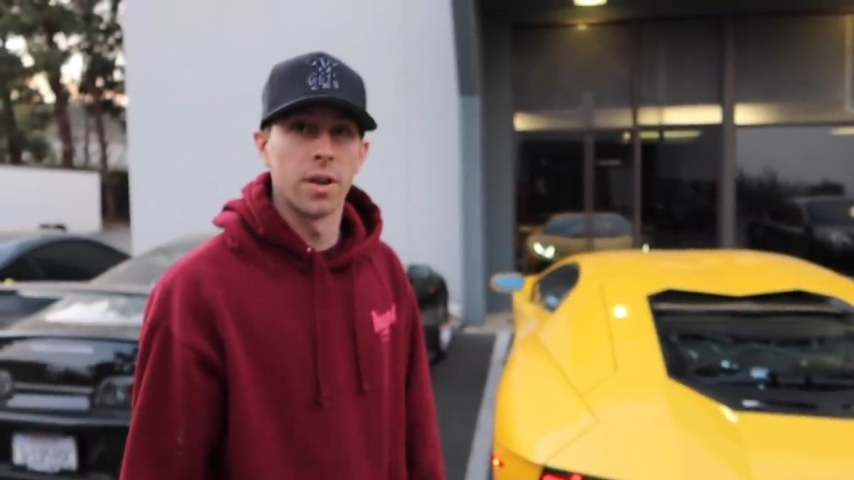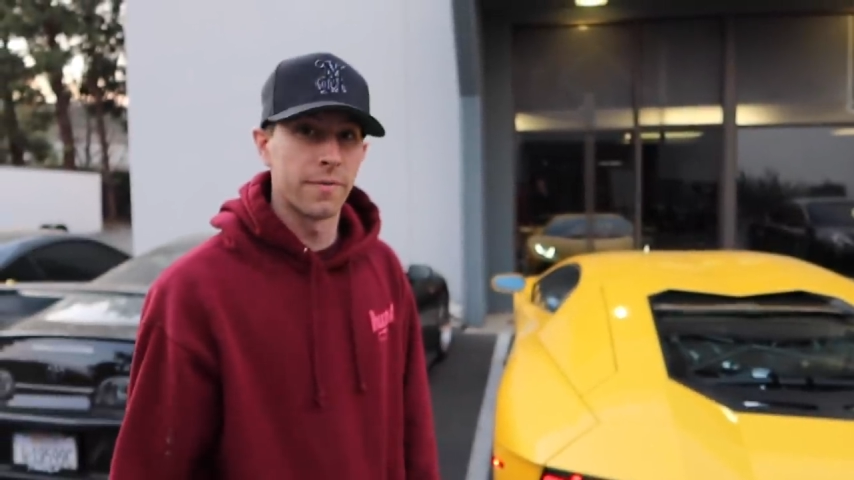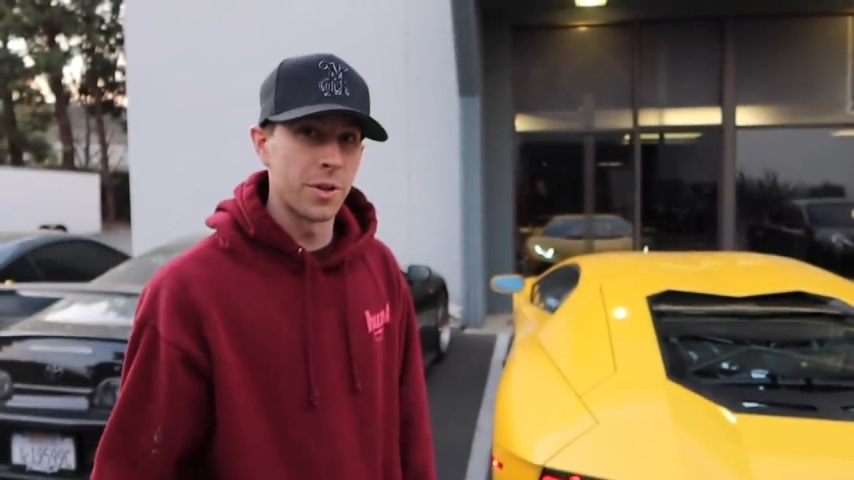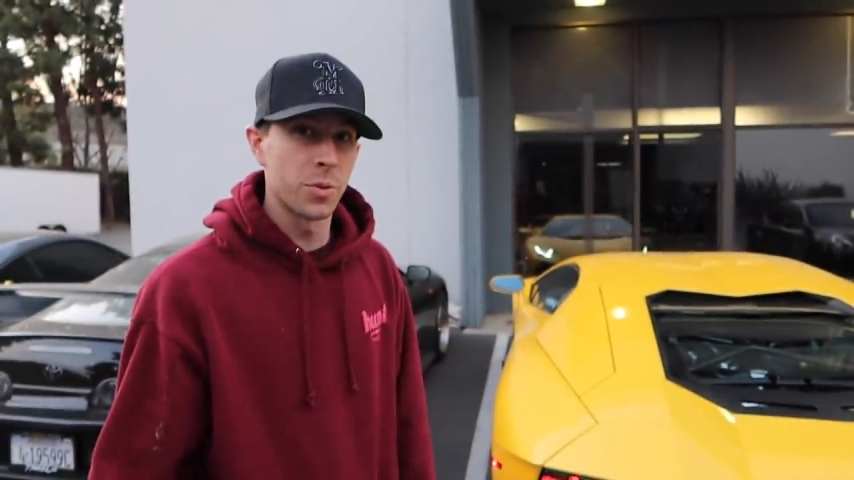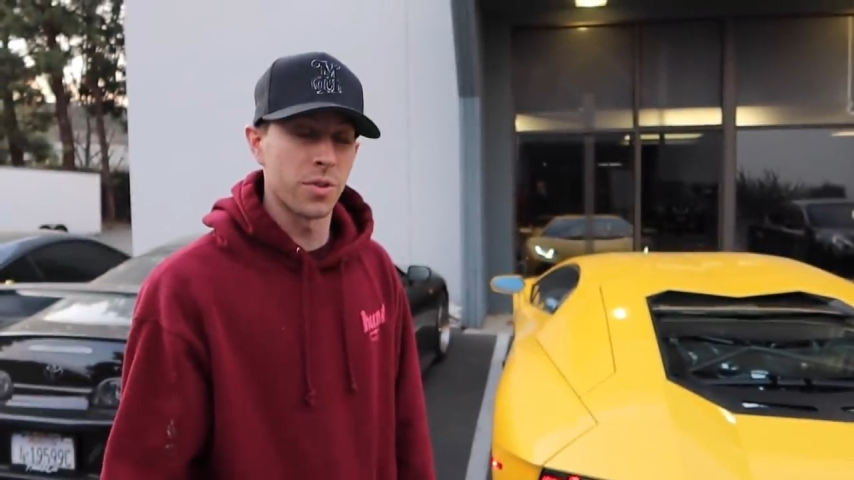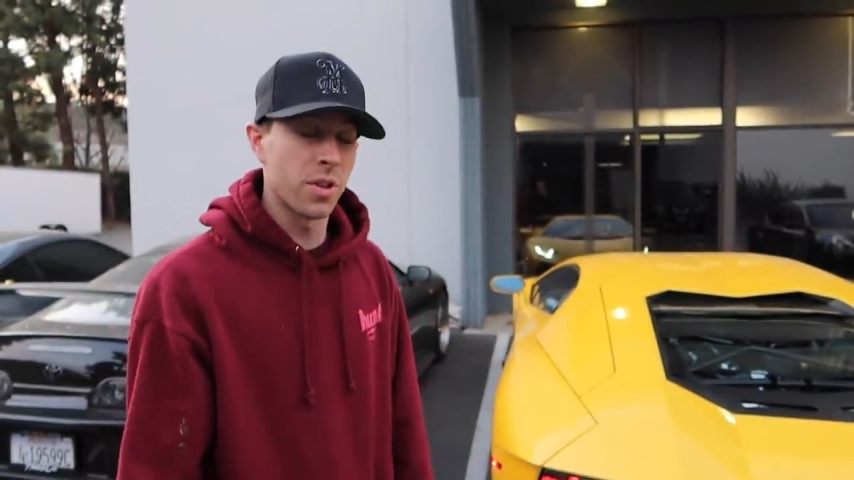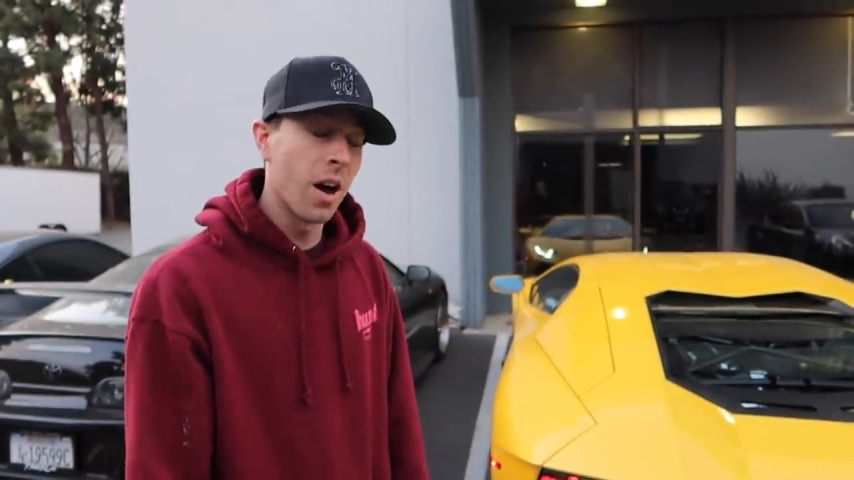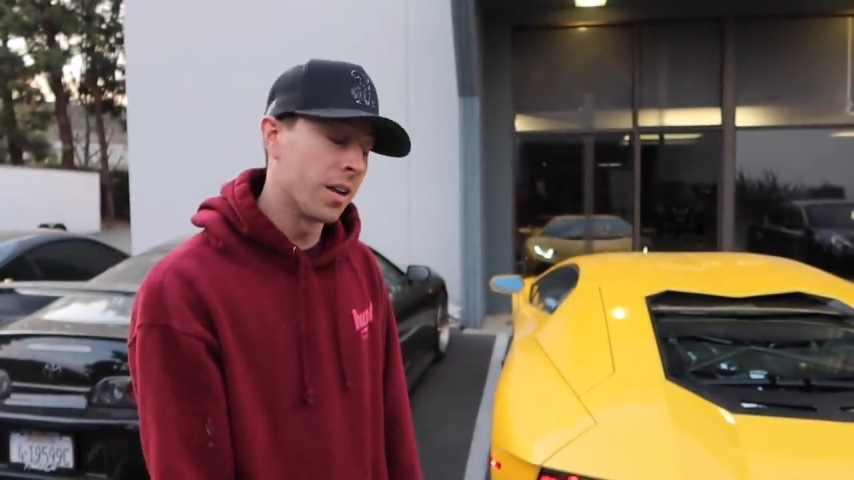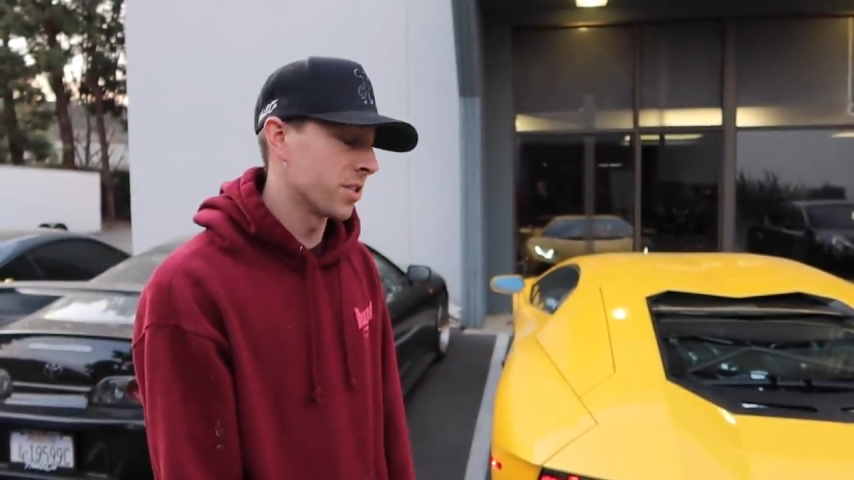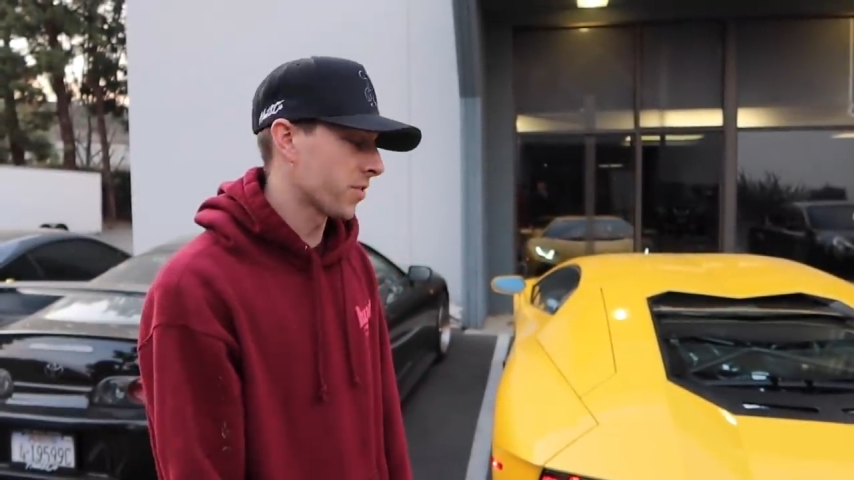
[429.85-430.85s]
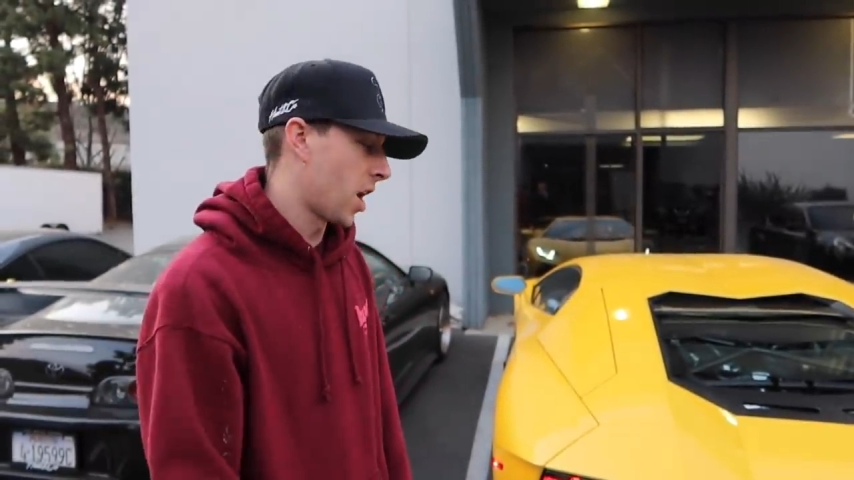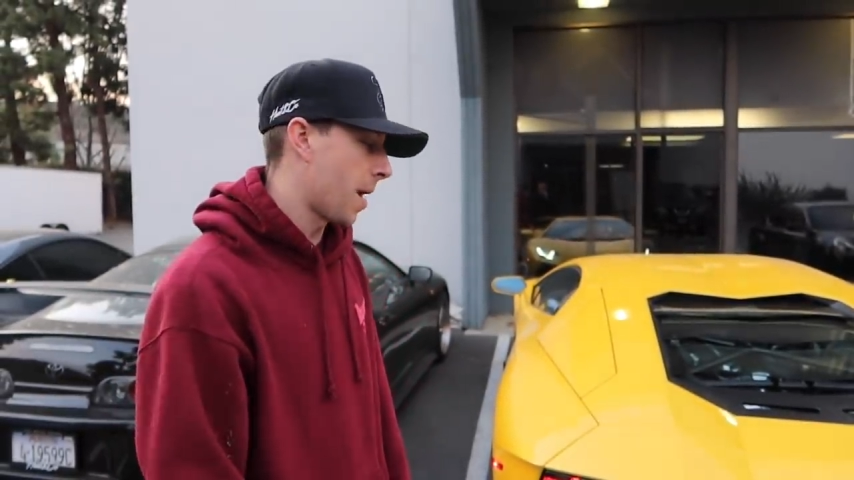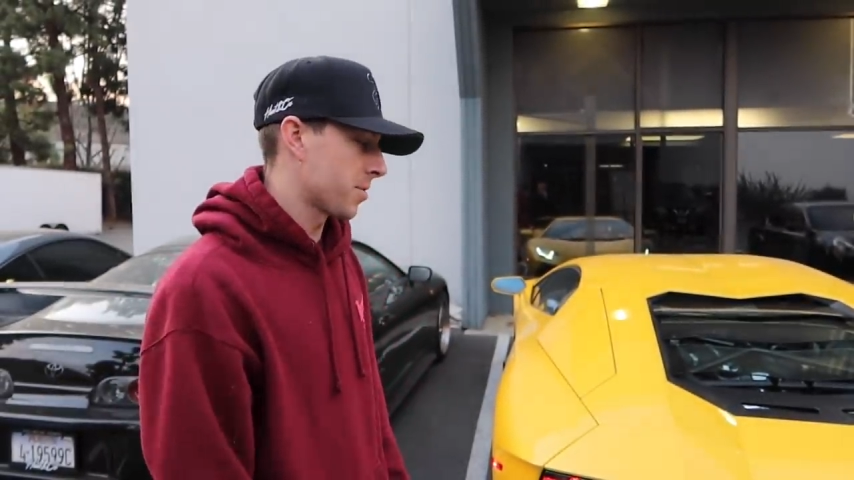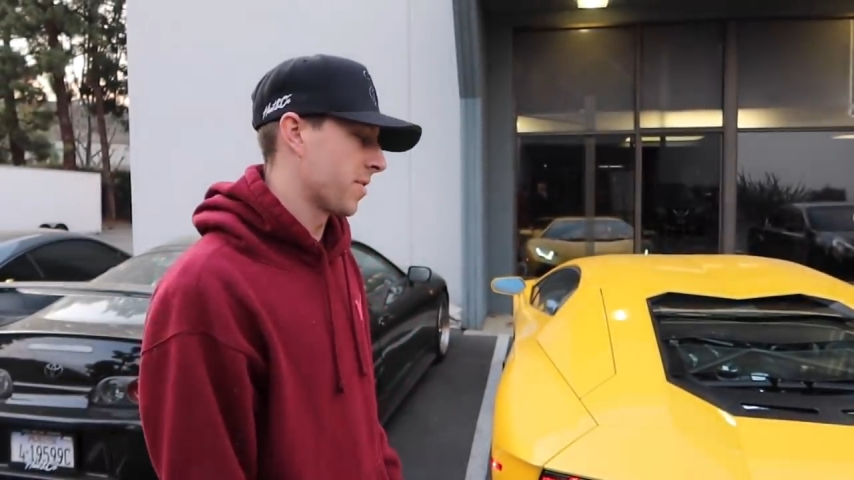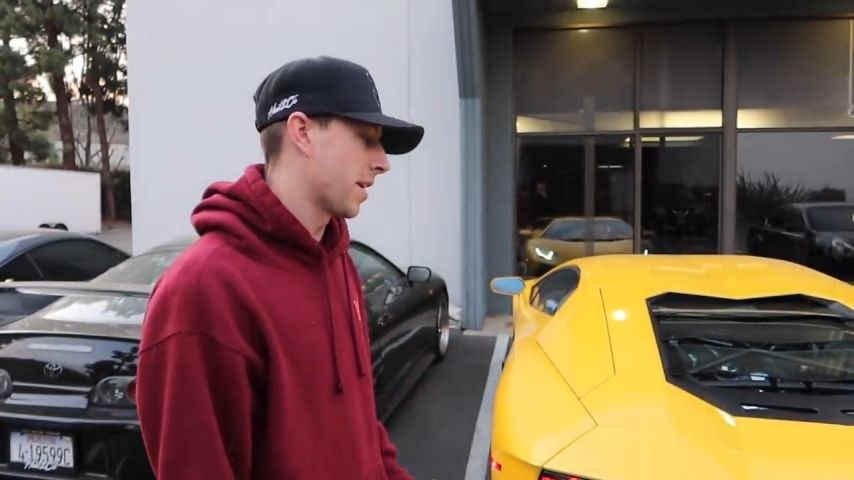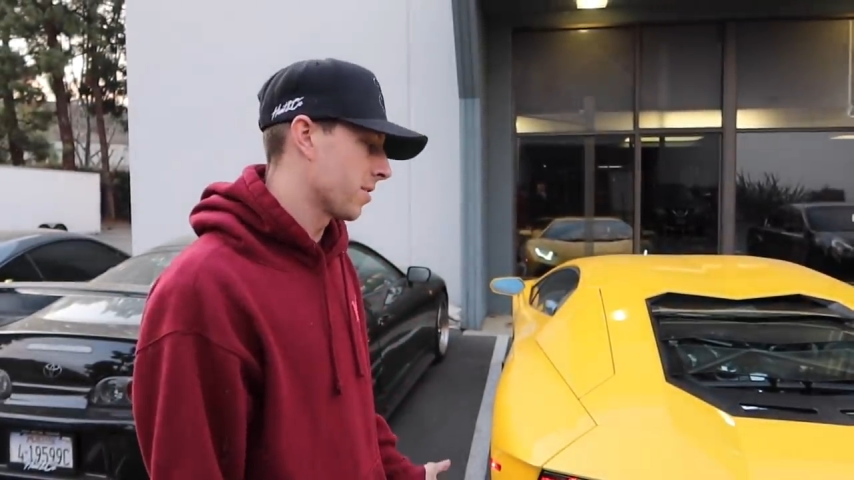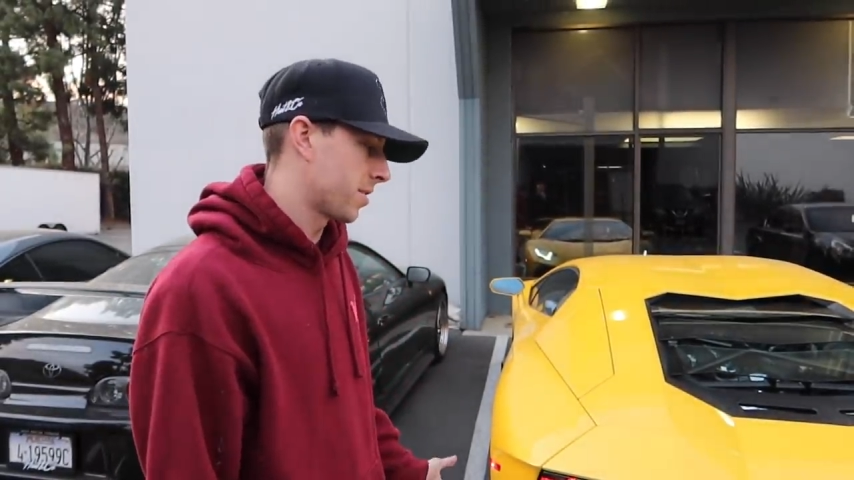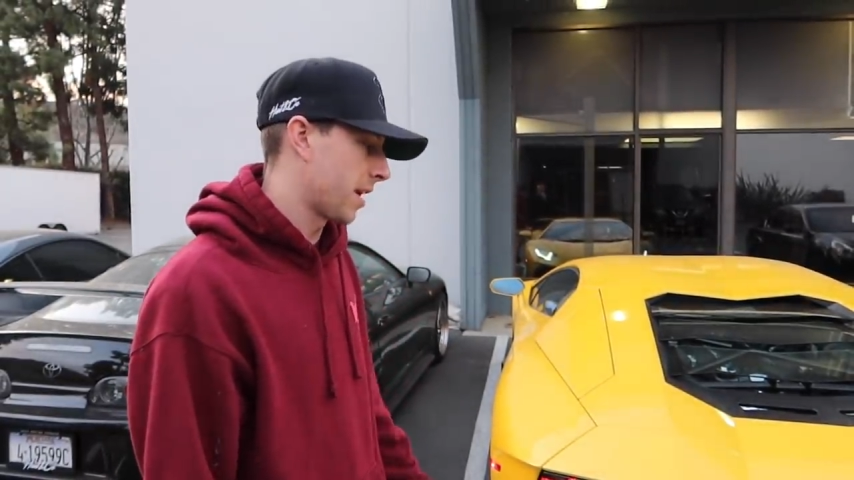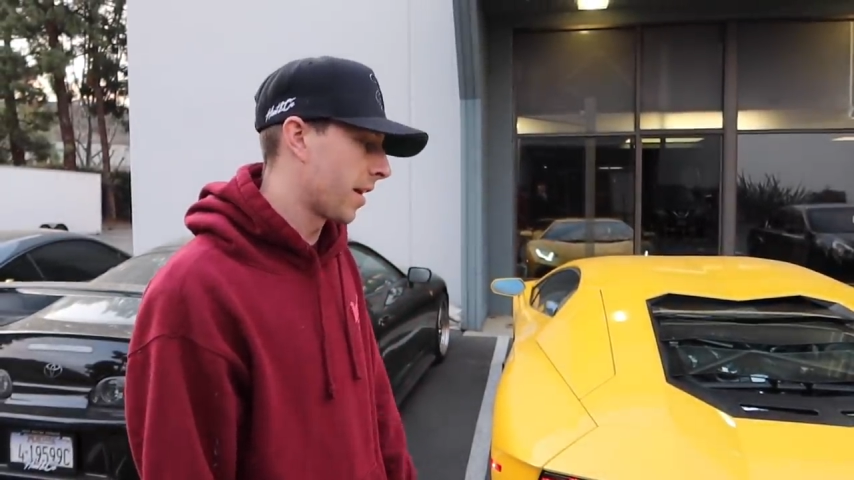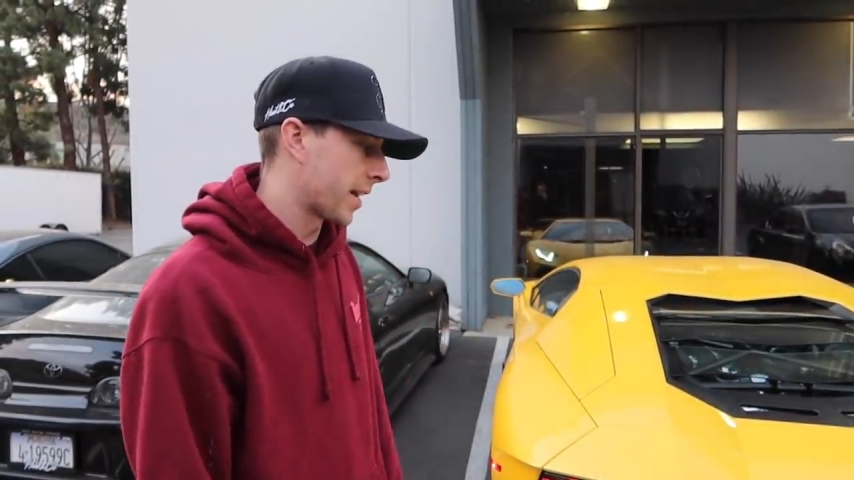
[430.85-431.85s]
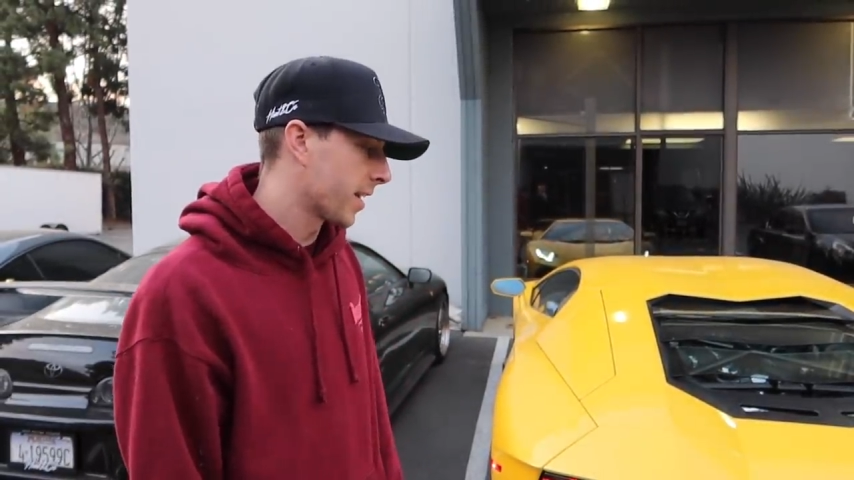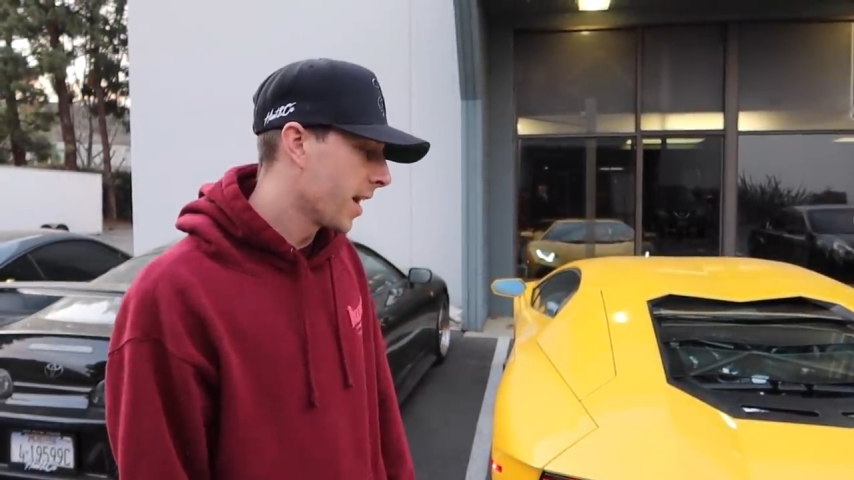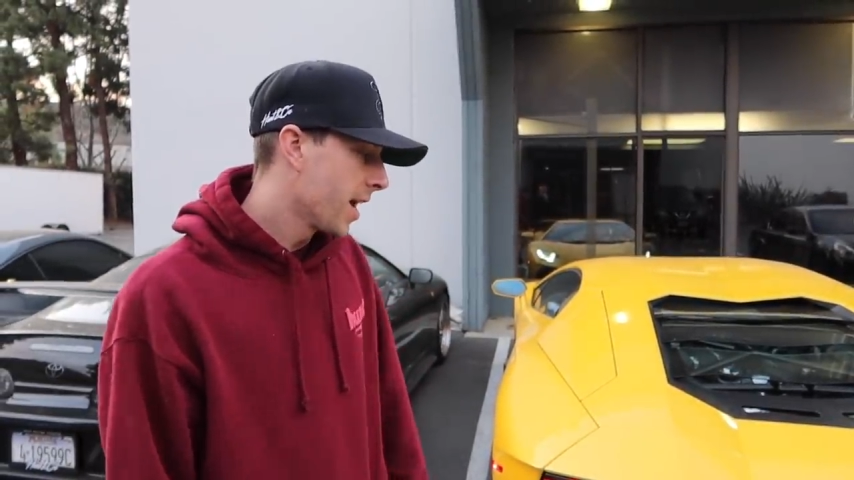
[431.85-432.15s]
I'm friends with tons of cops, and they all say, like,